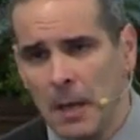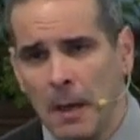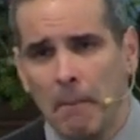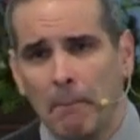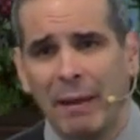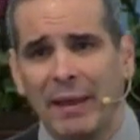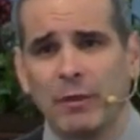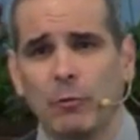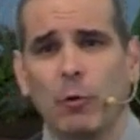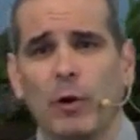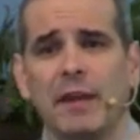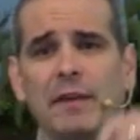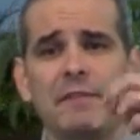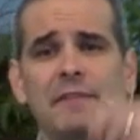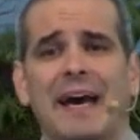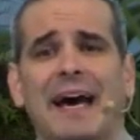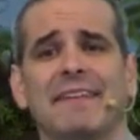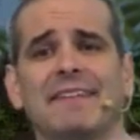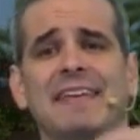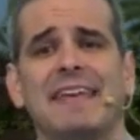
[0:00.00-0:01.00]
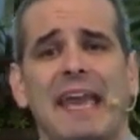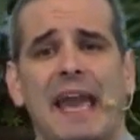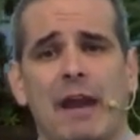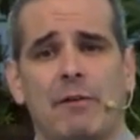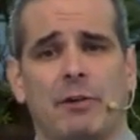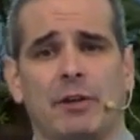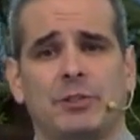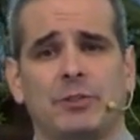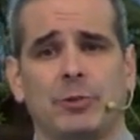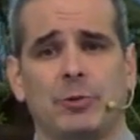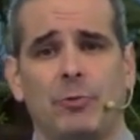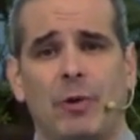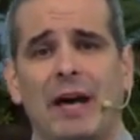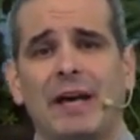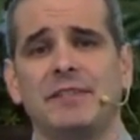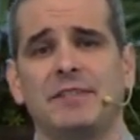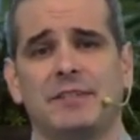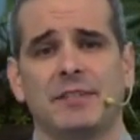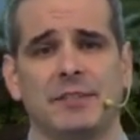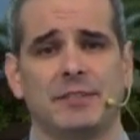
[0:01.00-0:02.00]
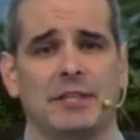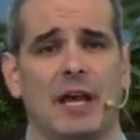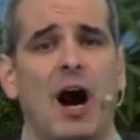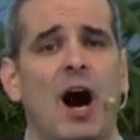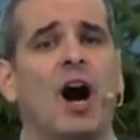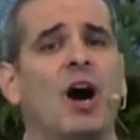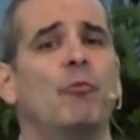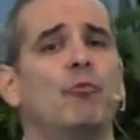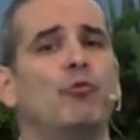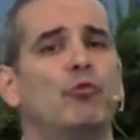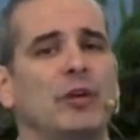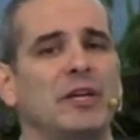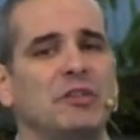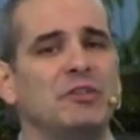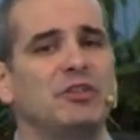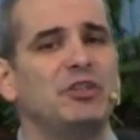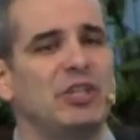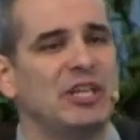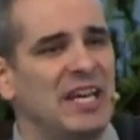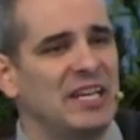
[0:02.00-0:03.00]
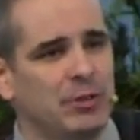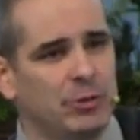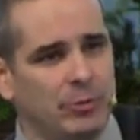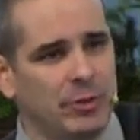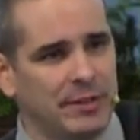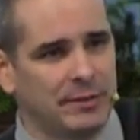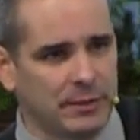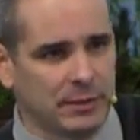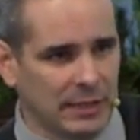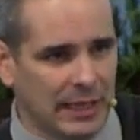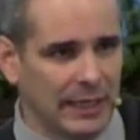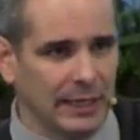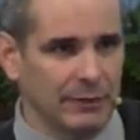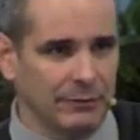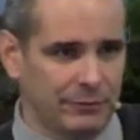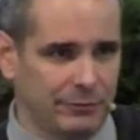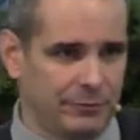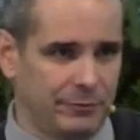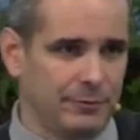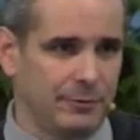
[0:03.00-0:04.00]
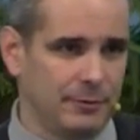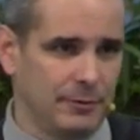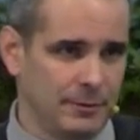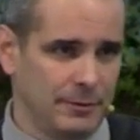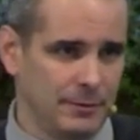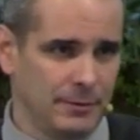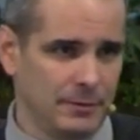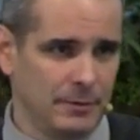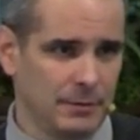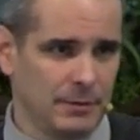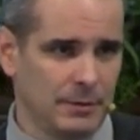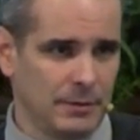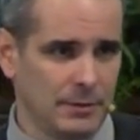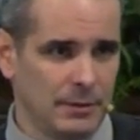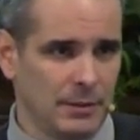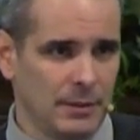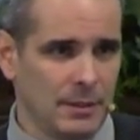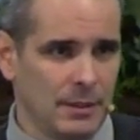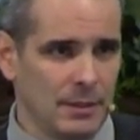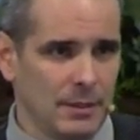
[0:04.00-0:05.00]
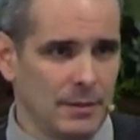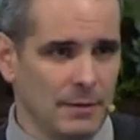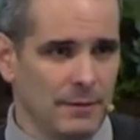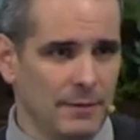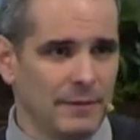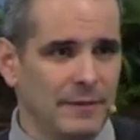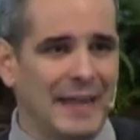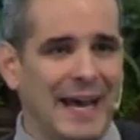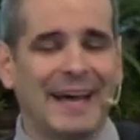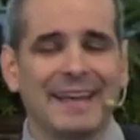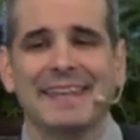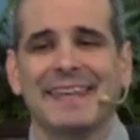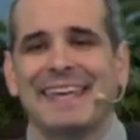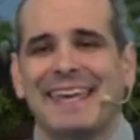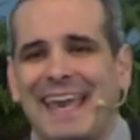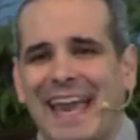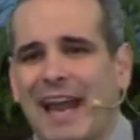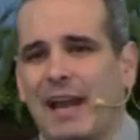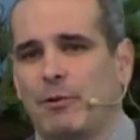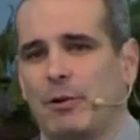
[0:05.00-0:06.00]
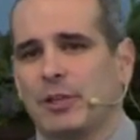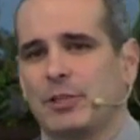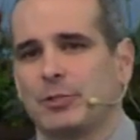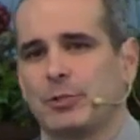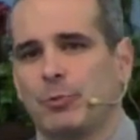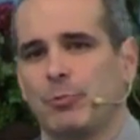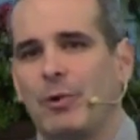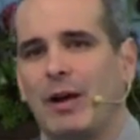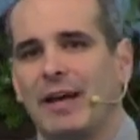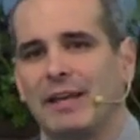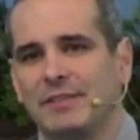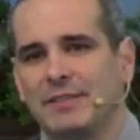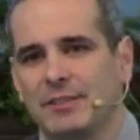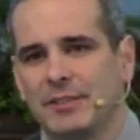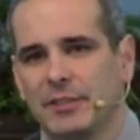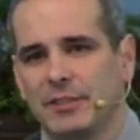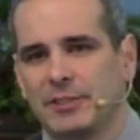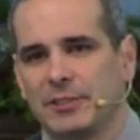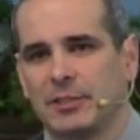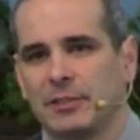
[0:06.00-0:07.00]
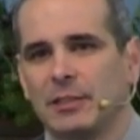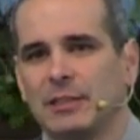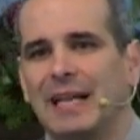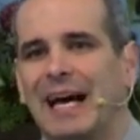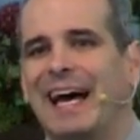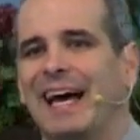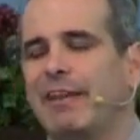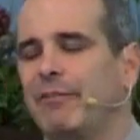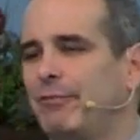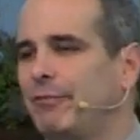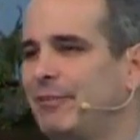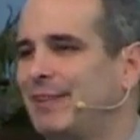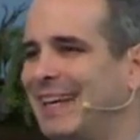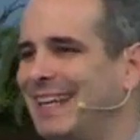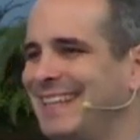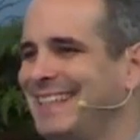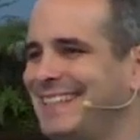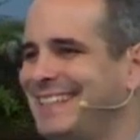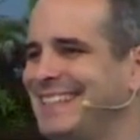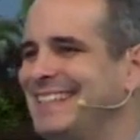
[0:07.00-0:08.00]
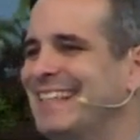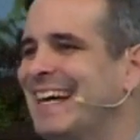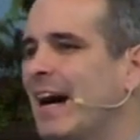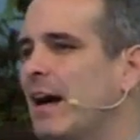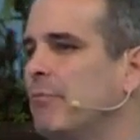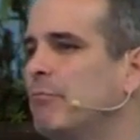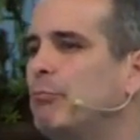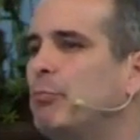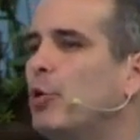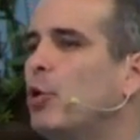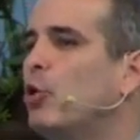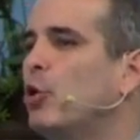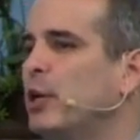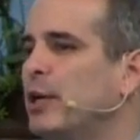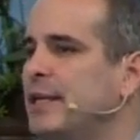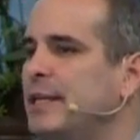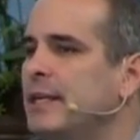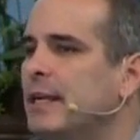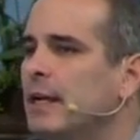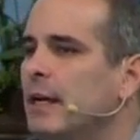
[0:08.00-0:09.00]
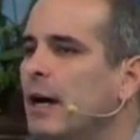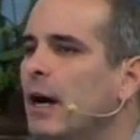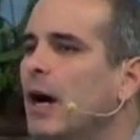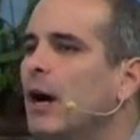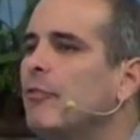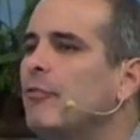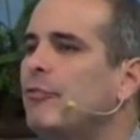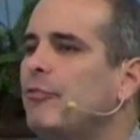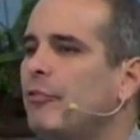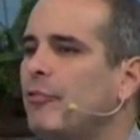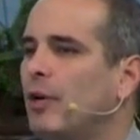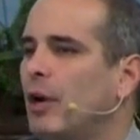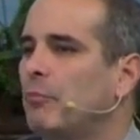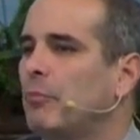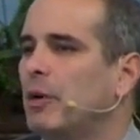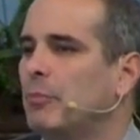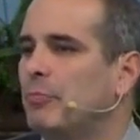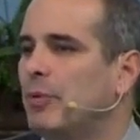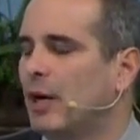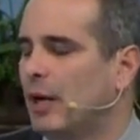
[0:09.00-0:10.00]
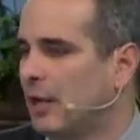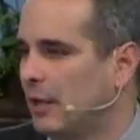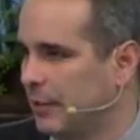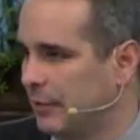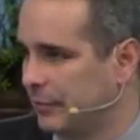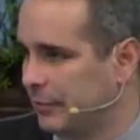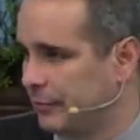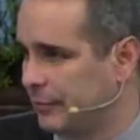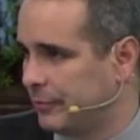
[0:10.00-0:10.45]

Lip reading: By the way, that characterizes unregenerate life. That characterizes life that is not born from above.